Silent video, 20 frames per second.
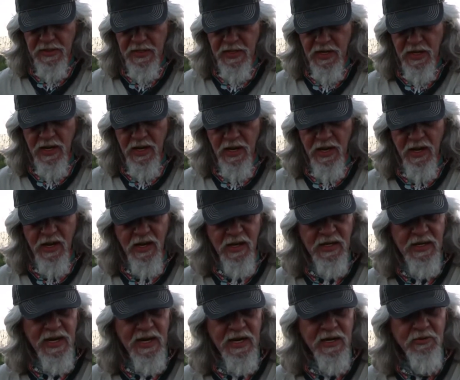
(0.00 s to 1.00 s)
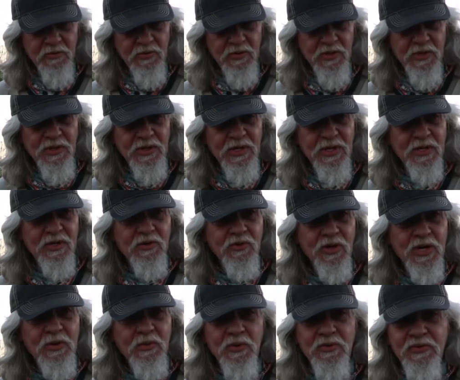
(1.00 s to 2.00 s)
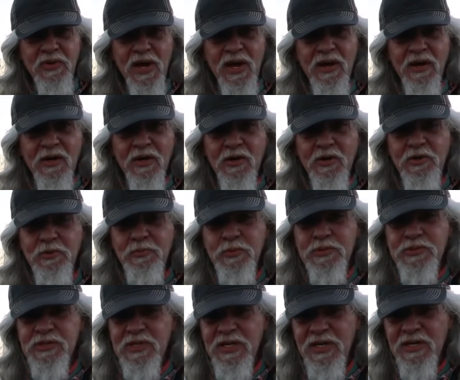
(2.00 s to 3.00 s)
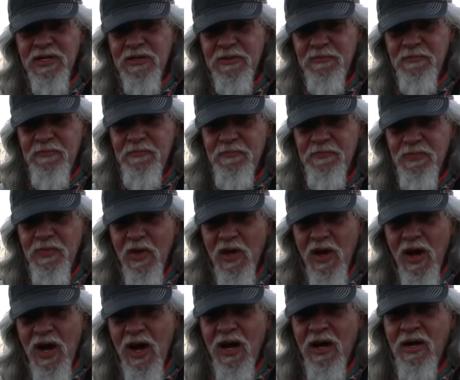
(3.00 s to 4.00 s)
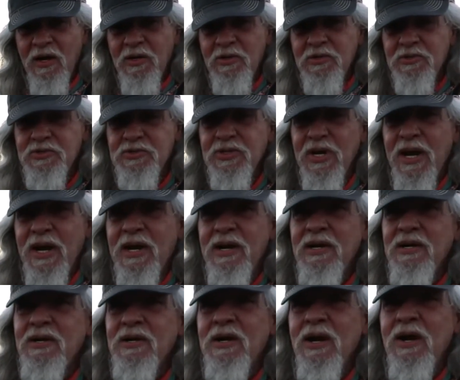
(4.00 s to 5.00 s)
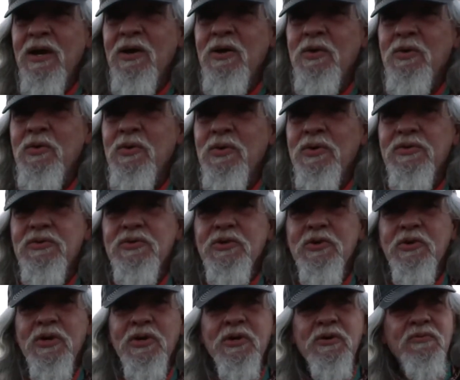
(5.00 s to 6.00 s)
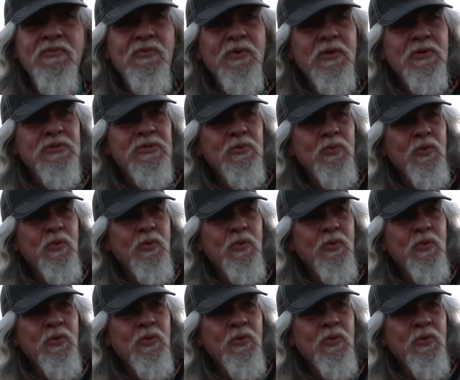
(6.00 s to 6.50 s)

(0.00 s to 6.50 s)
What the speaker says: I can't really agree with that 100%. I understand, you can confuse them